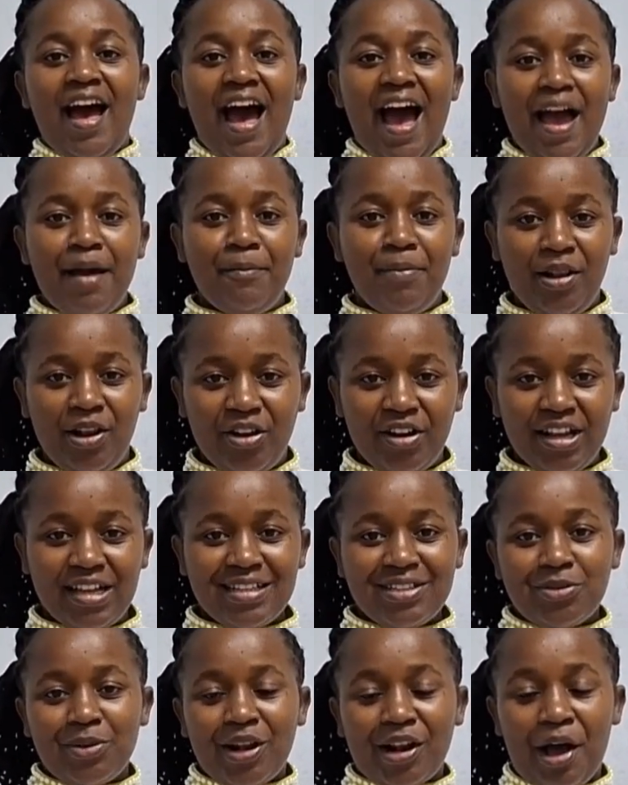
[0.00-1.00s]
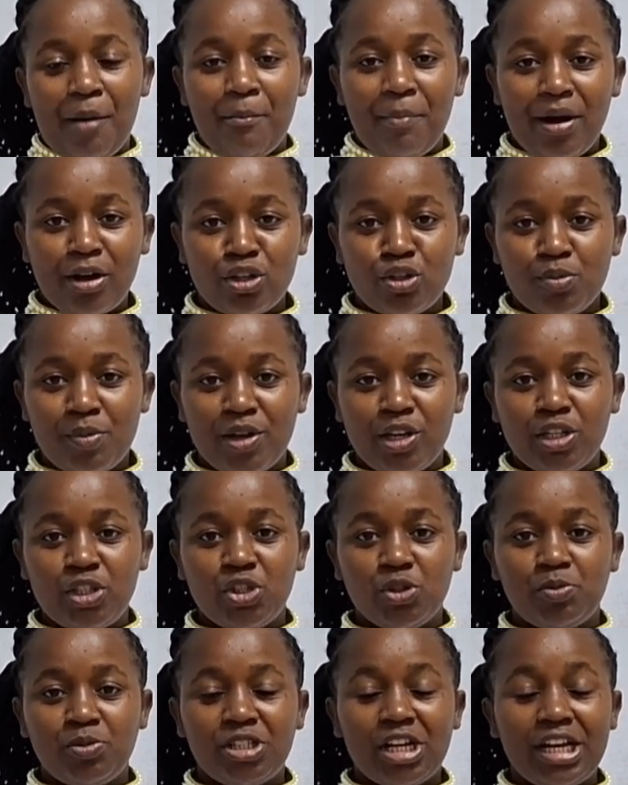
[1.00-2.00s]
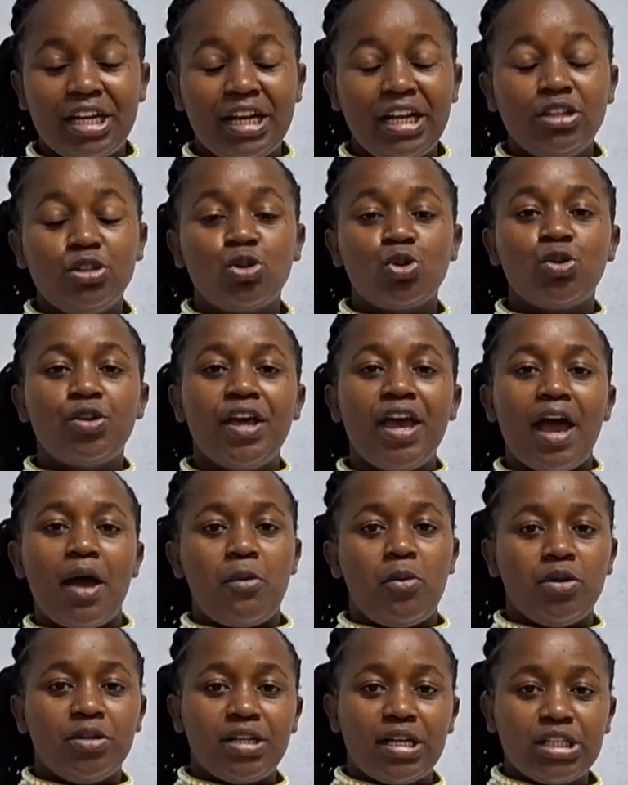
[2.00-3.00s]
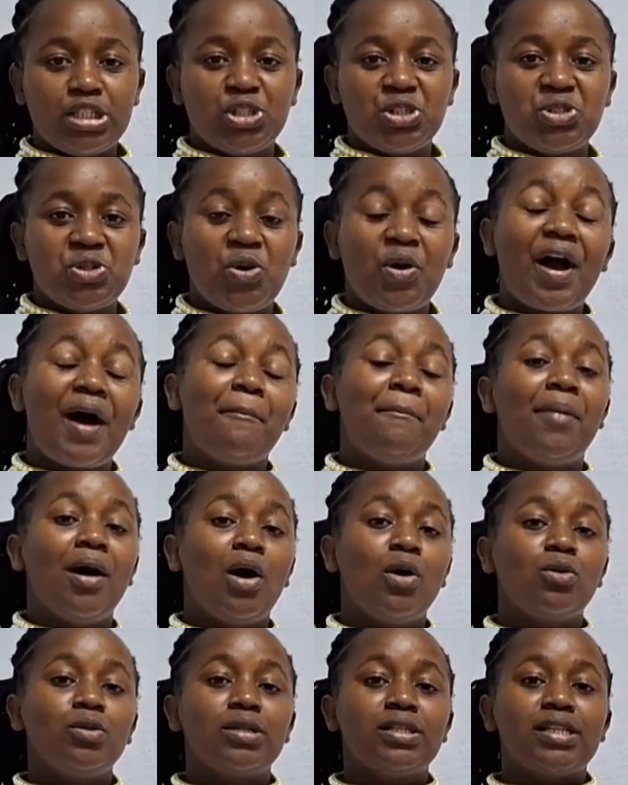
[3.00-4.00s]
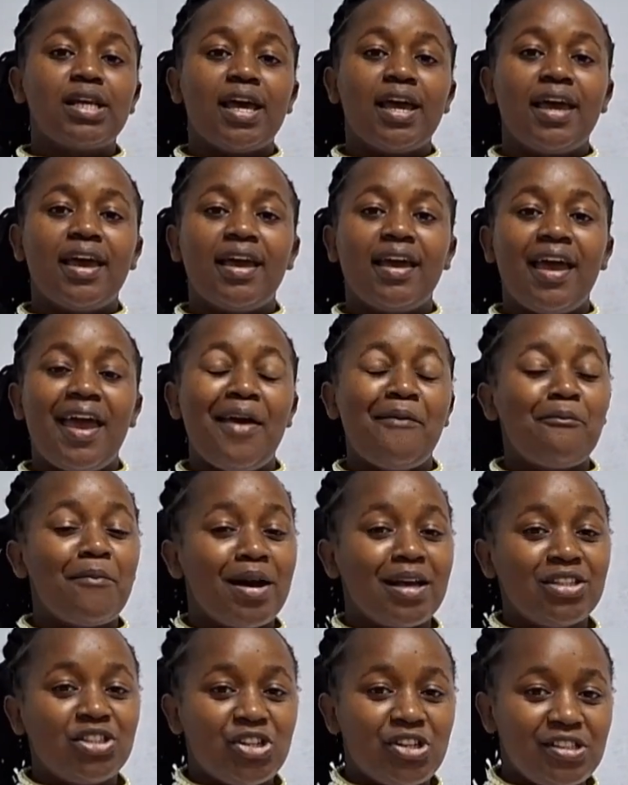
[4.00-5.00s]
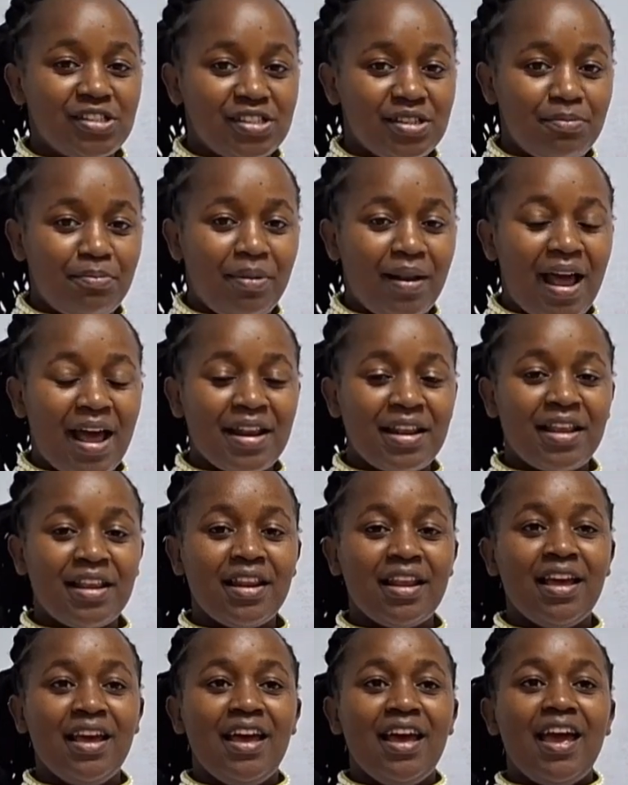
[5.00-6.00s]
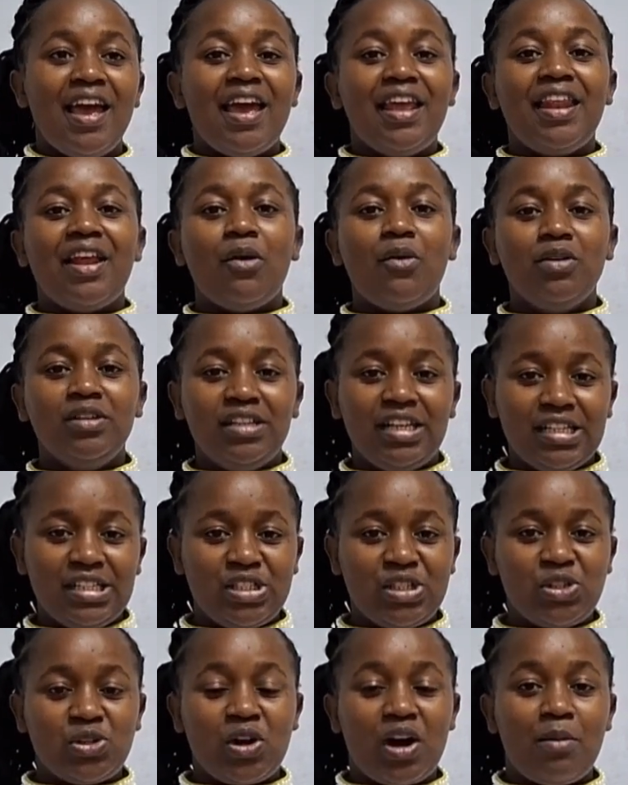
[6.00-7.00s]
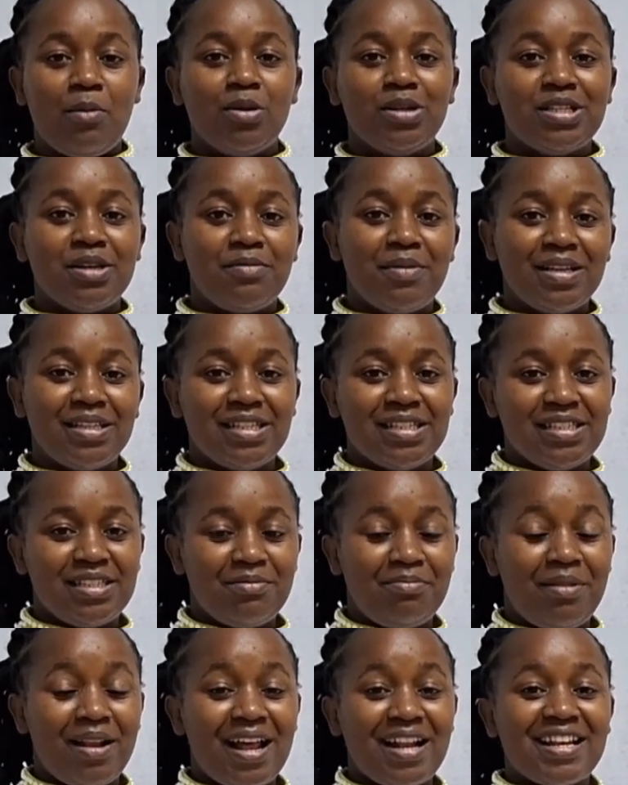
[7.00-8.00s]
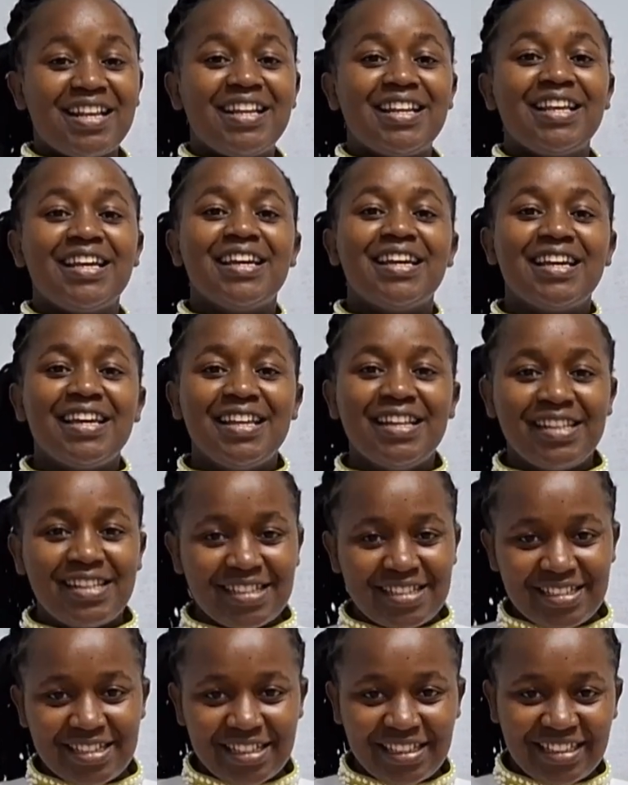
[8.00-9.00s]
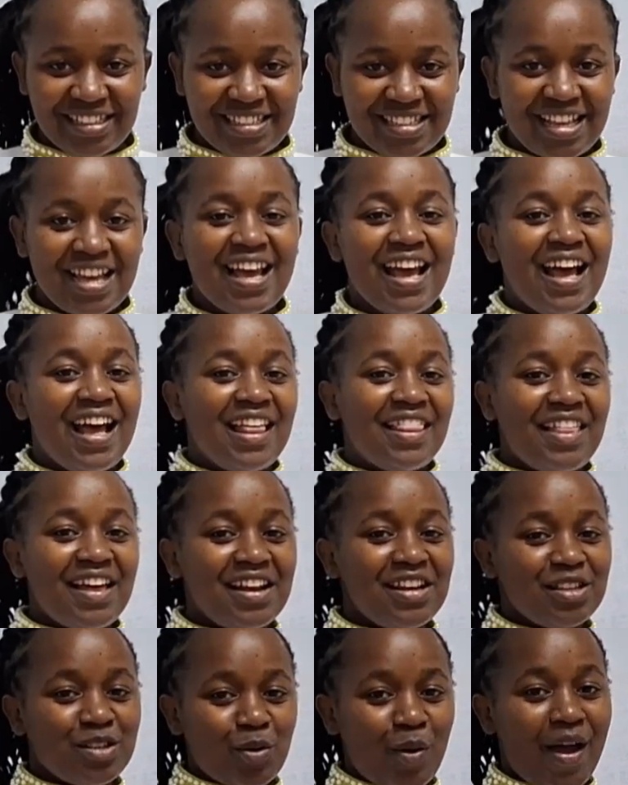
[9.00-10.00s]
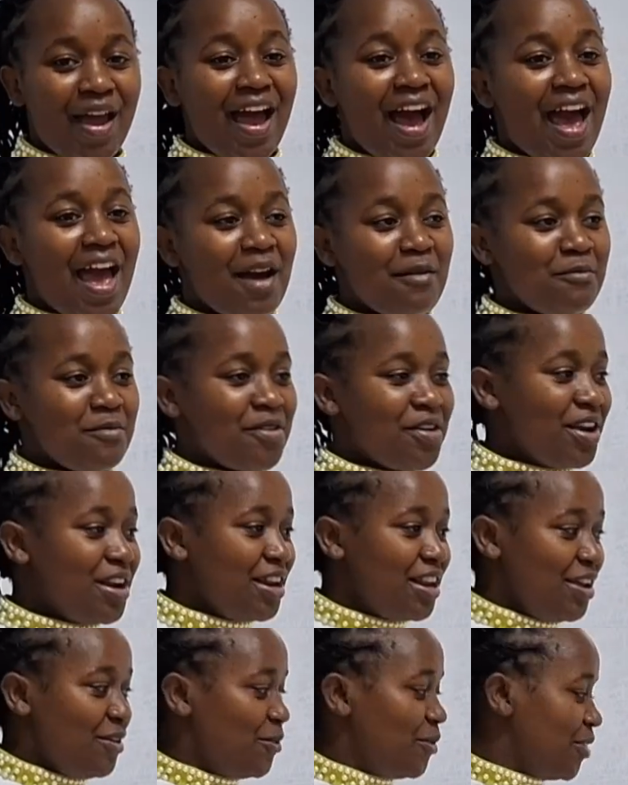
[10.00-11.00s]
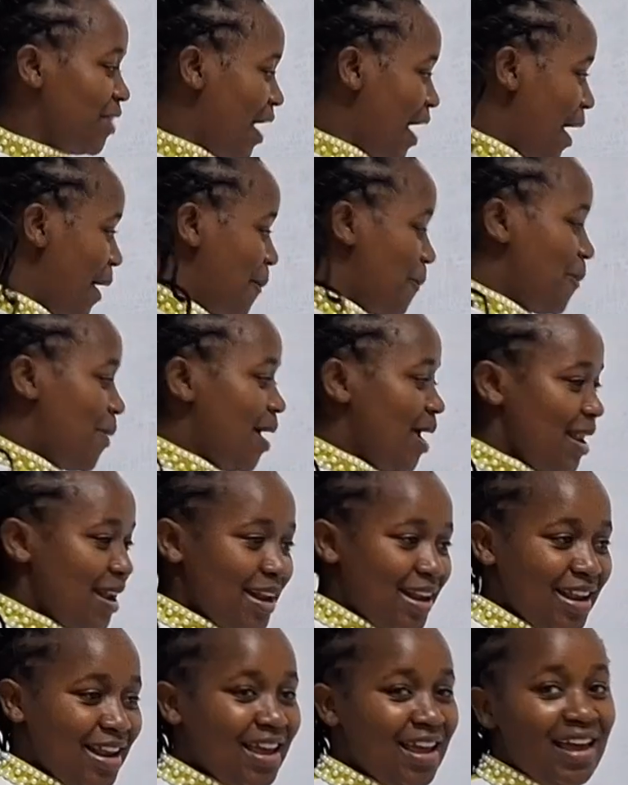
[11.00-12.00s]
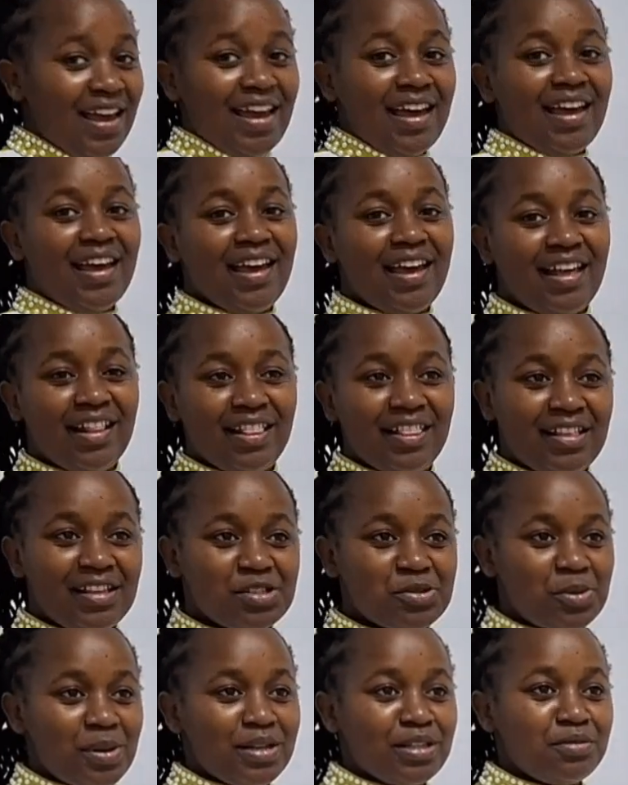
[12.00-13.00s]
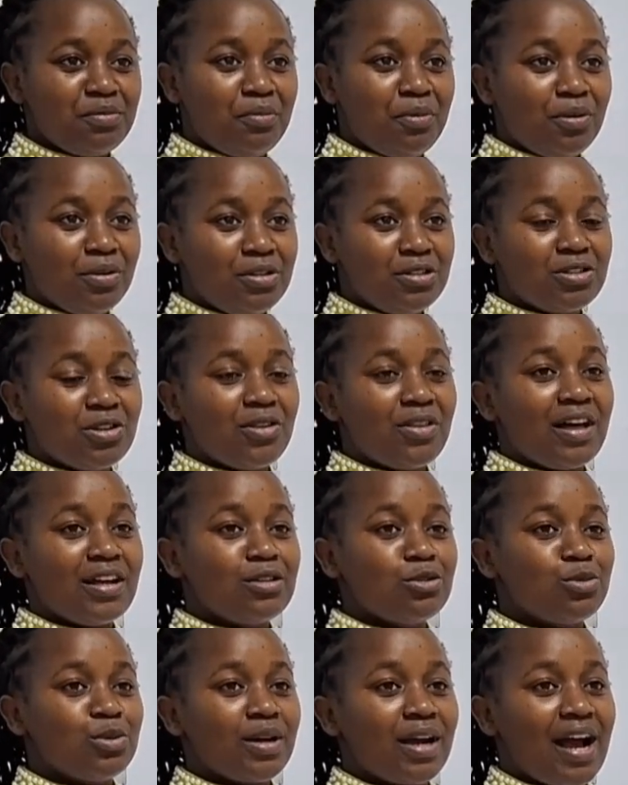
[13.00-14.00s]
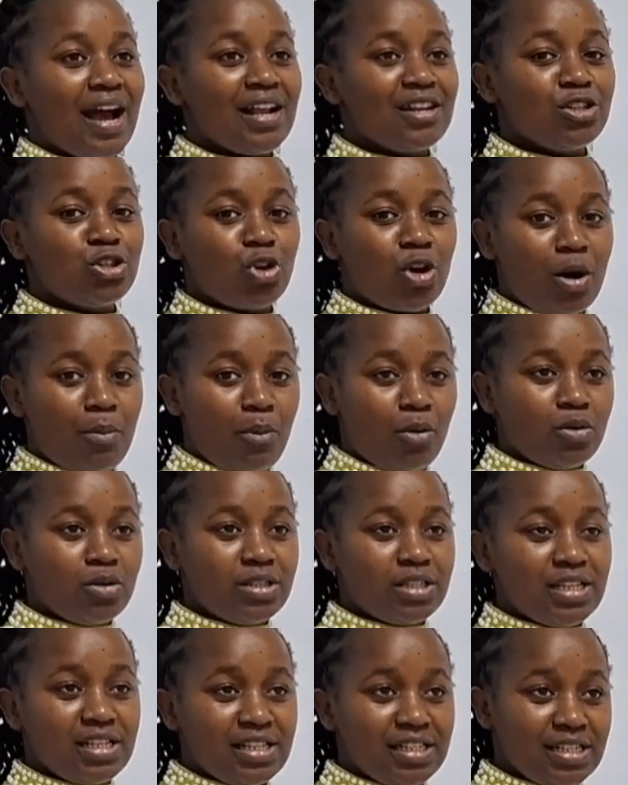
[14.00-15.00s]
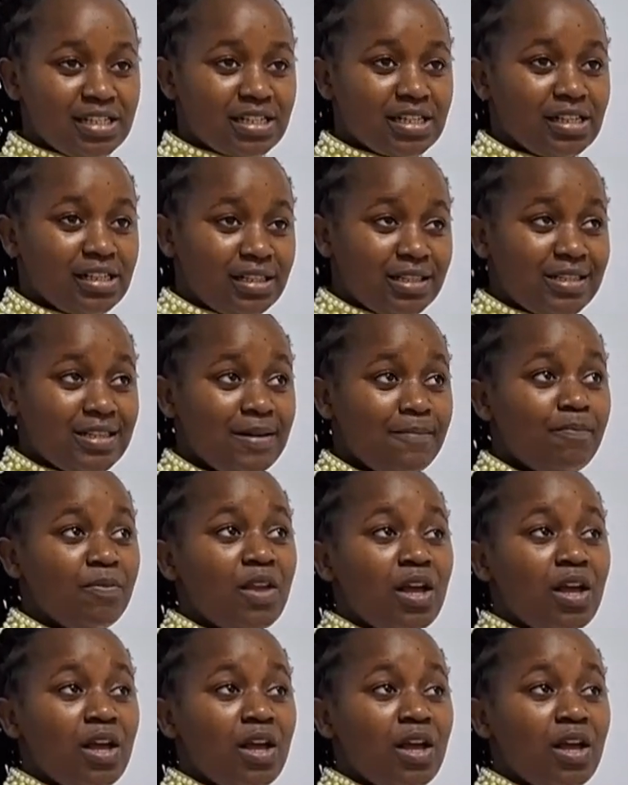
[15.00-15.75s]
Hi billionaires, welcome back to my YouTube channel. Today I want us to talk about emergency planning, and I want us to talk about emergency planning in details. That is why I am ready with a pen and this whiteboard so that we can talk about in details.